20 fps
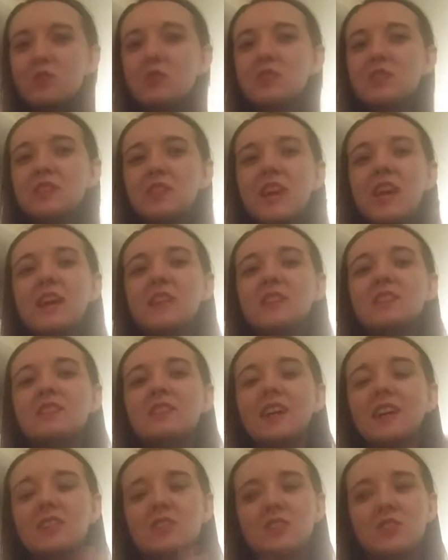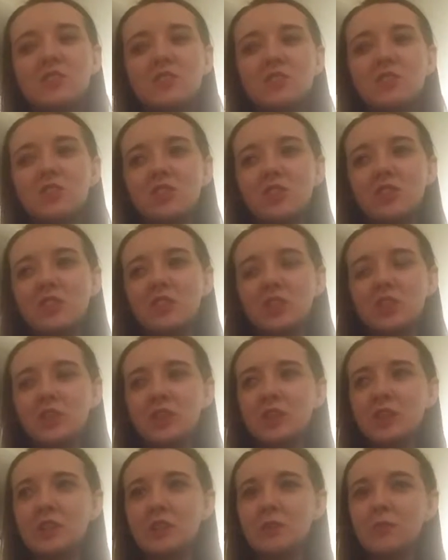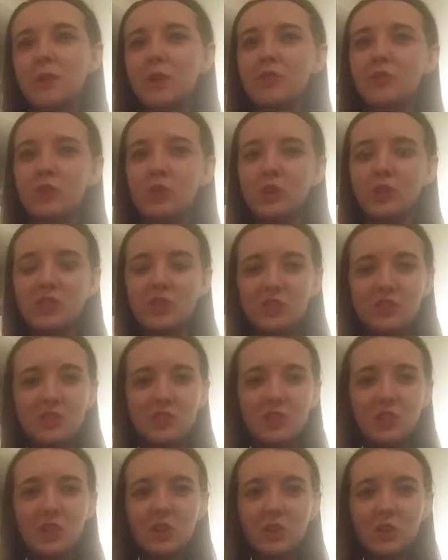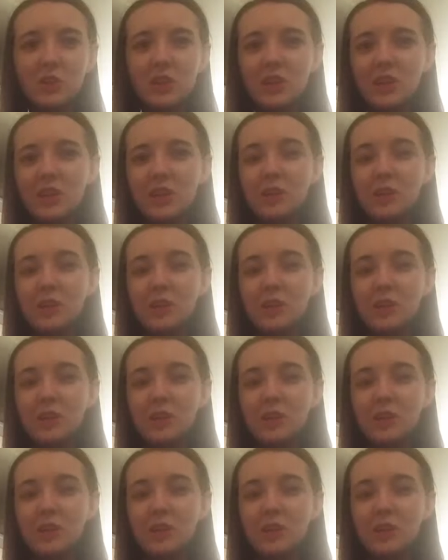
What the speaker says: So yes, I started learning Korean about 4 years ago.